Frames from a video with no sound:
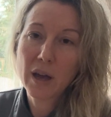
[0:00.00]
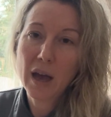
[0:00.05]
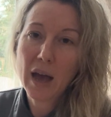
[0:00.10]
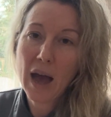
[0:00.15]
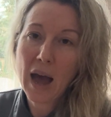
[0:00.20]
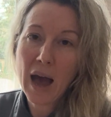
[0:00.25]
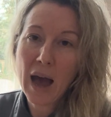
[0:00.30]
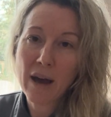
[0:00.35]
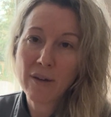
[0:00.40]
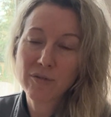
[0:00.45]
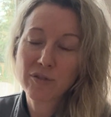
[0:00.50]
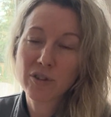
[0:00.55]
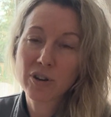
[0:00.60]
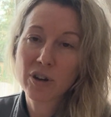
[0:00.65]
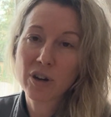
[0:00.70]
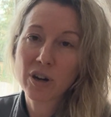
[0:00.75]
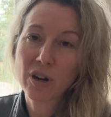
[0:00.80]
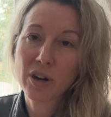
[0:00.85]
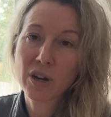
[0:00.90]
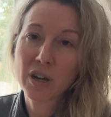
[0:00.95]

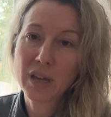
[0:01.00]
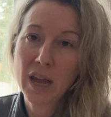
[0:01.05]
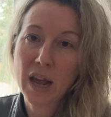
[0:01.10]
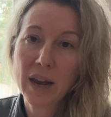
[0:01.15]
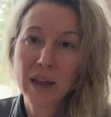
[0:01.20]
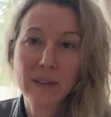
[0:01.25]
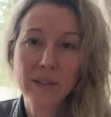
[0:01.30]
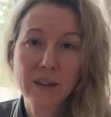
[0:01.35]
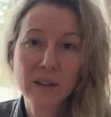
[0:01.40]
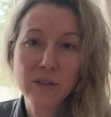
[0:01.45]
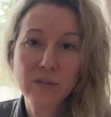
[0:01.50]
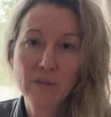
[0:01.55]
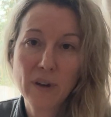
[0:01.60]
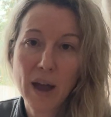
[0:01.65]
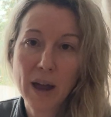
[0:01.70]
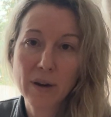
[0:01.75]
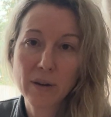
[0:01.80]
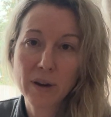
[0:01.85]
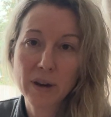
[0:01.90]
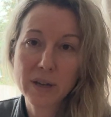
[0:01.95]
after getting this
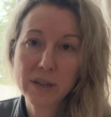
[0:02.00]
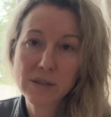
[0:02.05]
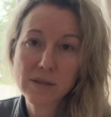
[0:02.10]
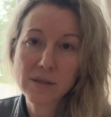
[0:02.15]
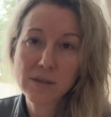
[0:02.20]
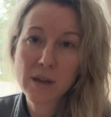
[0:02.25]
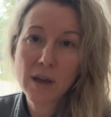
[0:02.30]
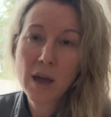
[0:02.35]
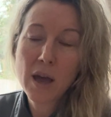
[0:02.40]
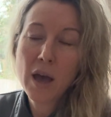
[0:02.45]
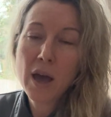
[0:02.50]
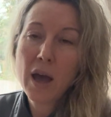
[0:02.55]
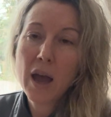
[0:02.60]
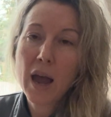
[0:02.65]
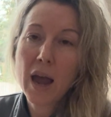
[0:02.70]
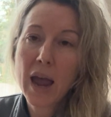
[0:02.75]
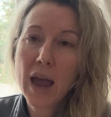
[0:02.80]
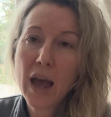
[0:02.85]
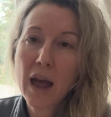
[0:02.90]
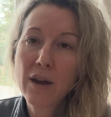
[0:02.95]
virus.
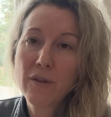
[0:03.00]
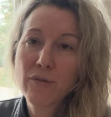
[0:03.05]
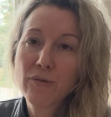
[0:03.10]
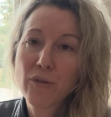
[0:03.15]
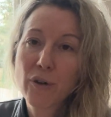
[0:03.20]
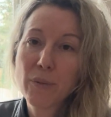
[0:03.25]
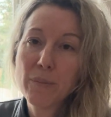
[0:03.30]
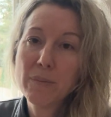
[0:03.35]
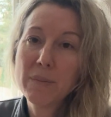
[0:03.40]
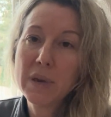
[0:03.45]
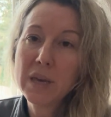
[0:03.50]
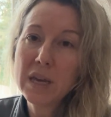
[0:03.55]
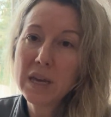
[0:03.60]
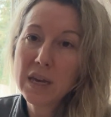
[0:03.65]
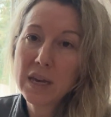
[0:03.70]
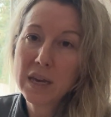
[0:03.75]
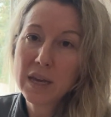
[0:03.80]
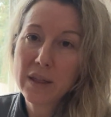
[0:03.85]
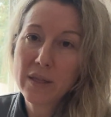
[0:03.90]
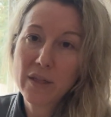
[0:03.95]
And for
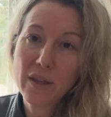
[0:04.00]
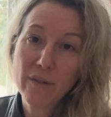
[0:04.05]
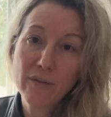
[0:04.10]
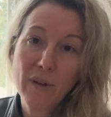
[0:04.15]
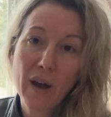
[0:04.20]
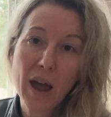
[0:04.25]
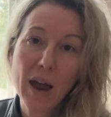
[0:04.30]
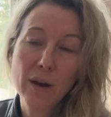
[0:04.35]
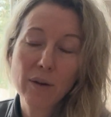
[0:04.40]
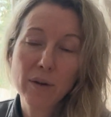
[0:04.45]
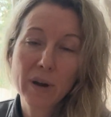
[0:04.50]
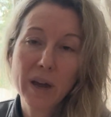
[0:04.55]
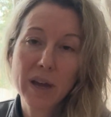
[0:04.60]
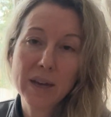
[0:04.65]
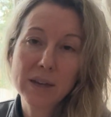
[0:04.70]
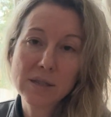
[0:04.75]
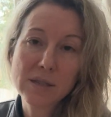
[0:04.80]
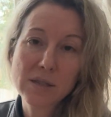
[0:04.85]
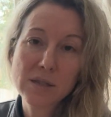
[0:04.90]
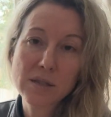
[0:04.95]
me, the
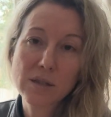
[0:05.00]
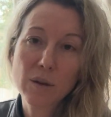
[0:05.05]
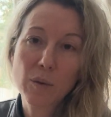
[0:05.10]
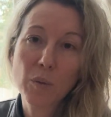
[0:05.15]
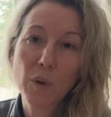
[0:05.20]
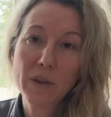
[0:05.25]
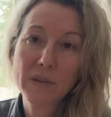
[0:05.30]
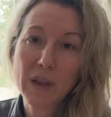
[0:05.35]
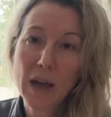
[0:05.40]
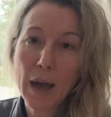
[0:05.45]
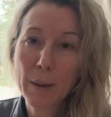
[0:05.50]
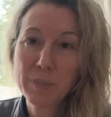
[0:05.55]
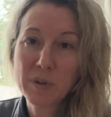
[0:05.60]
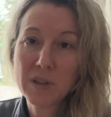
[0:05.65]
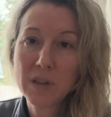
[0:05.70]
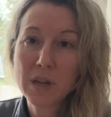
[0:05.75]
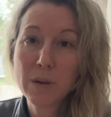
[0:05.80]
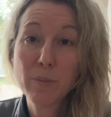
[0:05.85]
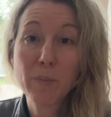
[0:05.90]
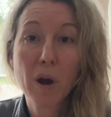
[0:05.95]
virus was
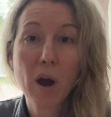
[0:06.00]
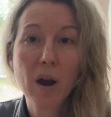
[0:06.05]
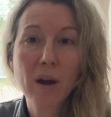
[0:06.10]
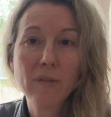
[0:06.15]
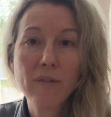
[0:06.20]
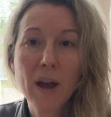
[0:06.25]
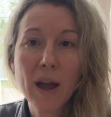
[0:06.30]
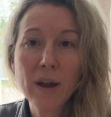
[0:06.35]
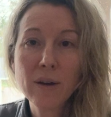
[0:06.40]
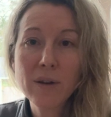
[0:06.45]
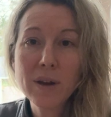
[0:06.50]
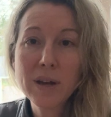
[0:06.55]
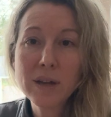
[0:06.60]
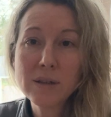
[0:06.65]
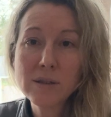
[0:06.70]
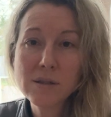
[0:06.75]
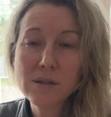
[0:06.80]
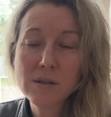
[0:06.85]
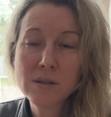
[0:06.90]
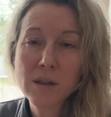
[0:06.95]
Epstein-Barre
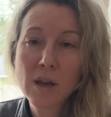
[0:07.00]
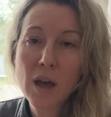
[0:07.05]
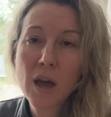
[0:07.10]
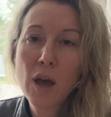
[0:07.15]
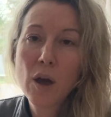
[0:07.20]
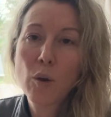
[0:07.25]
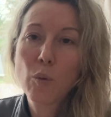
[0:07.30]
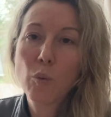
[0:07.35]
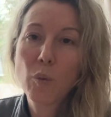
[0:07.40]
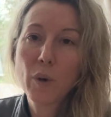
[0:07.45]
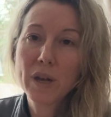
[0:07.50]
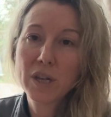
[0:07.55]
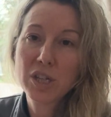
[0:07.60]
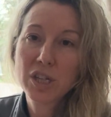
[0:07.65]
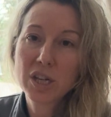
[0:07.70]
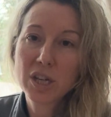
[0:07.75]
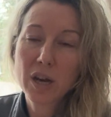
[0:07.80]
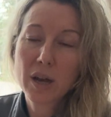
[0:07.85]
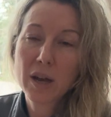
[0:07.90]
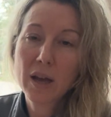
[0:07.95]
virus,
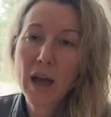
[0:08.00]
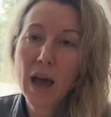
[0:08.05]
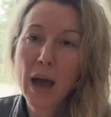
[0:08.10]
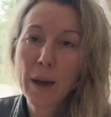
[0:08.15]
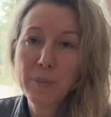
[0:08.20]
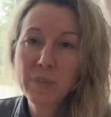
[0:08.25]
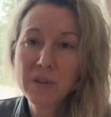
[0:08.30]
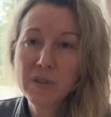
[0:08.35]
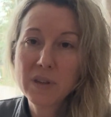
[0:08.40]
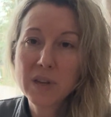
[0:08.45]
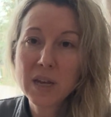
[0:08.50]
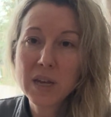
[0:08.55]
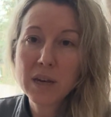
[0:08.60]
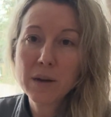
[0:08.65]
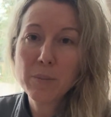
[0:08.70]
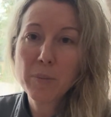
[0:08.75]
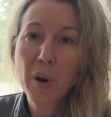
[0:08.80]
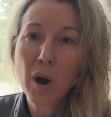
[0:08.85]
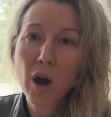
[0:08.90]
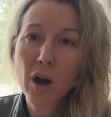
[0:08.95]
which
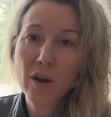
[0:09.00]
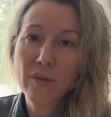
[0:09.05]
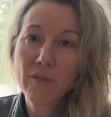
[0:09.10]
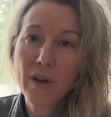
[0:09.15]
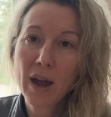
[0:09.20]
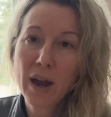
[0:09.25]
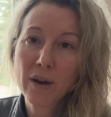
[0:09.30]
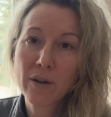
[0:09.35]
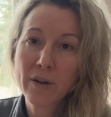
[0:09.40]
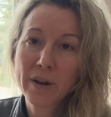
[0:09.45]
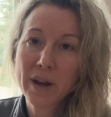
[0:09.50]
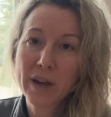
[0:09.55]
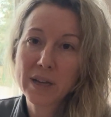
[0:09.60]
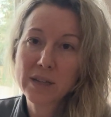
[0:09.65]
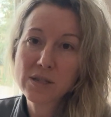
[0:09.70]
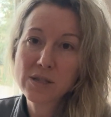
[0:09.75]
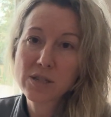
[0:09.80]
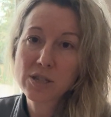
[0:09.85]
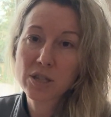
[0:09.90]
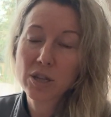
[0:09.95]
Epstein-Barre
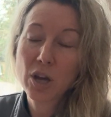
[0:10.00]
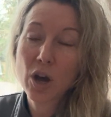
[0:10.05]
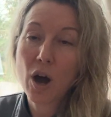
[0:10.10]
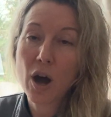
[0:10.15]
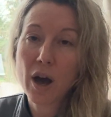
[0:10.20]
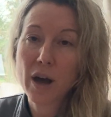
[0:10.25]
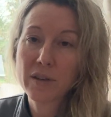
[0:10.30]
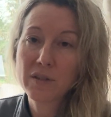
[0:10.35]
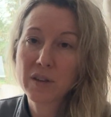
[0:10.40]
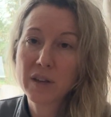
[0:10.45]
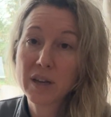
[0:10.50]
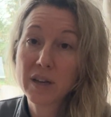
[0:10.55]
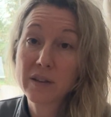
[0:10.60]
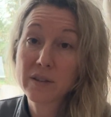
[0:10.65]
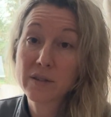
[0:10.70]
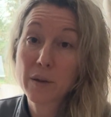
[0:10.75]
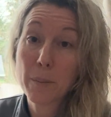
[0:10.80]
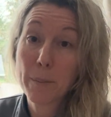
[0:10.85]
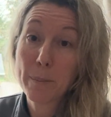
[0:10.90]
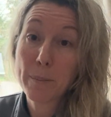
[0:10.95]
virus
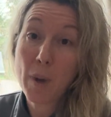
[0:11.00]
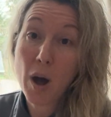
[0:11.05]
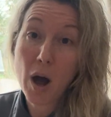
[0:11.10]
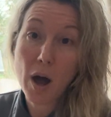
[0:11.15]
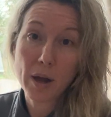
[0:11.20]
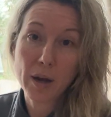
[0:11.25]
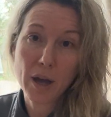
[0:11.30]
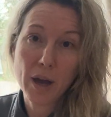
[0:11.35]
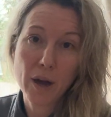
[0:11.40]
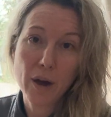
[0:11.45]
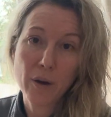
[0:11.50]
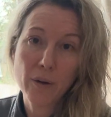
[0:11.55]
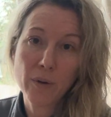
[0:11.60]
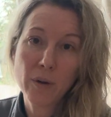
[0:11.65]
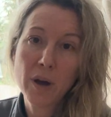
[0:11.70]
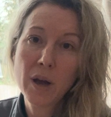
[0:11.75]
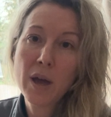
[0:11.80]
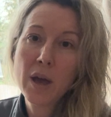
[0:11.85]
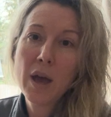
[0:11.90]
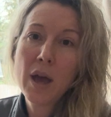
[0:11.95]
causes
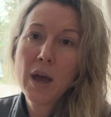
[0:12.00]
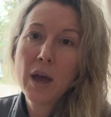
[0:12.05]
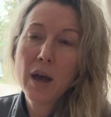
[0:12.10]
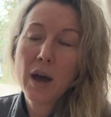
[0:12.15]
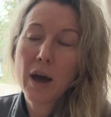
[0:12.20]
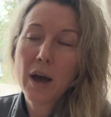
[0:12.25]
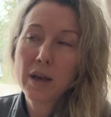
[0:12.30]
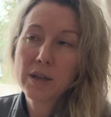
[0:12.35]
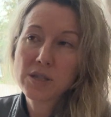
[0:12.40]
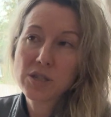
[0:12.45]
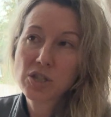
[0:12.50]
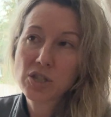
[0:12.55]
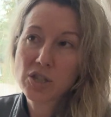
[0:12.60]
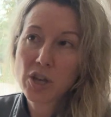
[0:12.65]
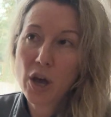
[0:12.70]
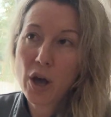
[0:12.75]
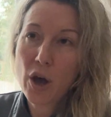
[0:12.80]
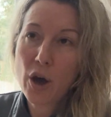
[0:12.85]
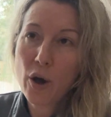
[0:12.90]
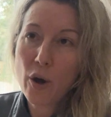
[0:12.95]
mono.
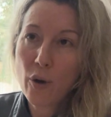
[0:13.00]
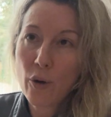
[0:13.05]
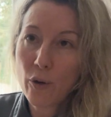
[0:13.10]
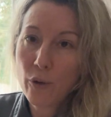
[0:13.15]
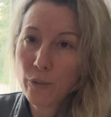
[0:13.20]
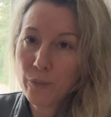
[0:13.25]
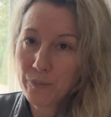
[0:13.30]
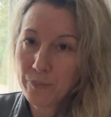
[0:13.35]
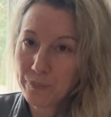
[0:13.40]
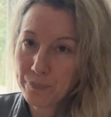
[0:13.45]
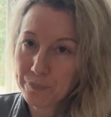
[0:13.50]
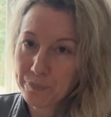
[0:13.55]
So